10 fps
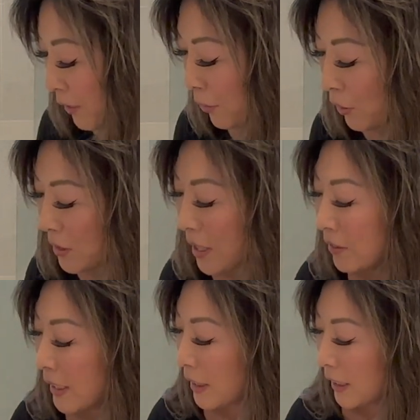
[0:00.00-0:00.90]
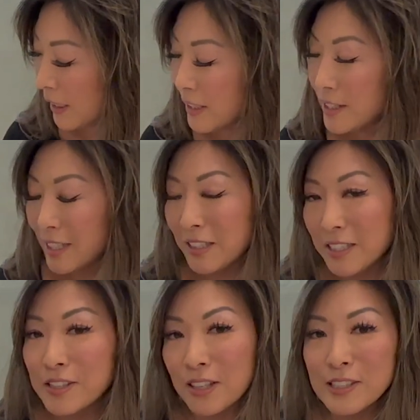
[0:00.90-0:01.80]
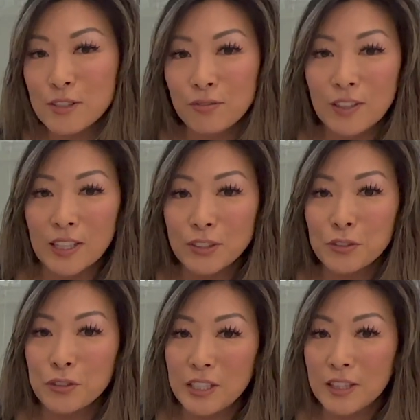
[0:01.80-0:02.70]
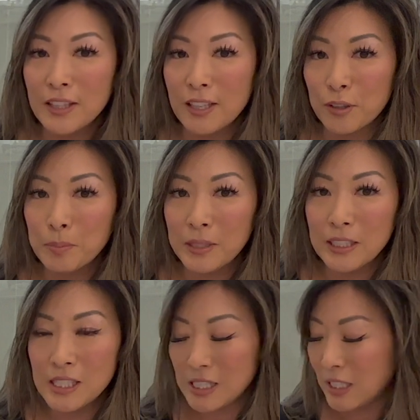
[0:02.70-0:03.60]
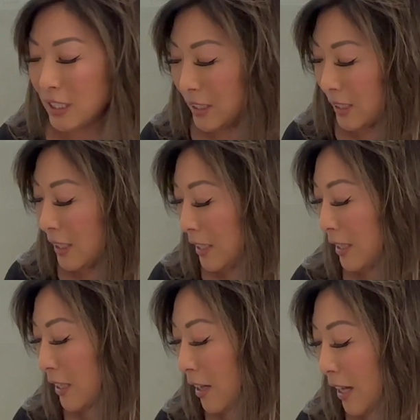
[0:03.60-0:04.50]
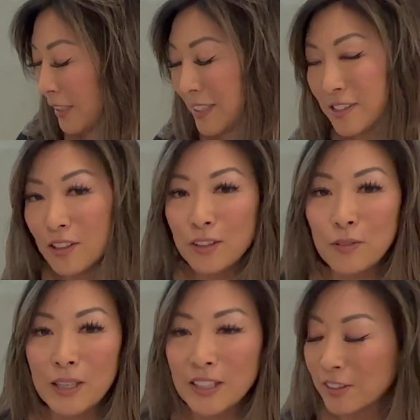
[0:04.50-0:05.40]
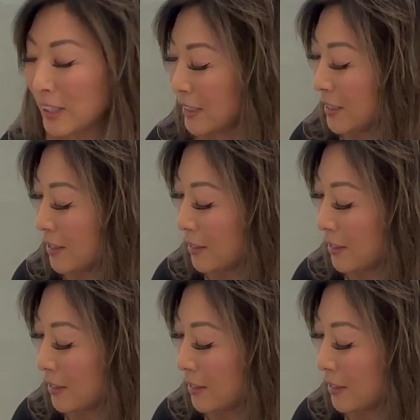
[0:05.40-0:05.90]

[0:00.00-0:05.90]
folds out like this, and this does fit underneath the airplane seat, at least on Hawaiian Airlines.